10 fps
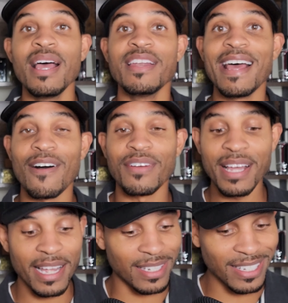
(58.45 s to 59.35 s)
Now
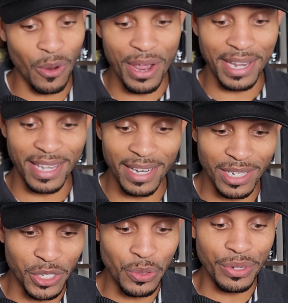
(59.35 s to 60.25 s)
guys, let's go ahead and get
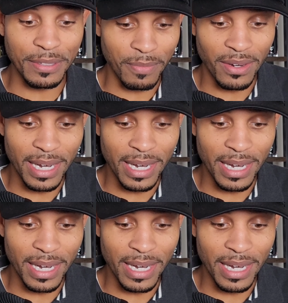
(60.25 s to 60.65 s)
into it.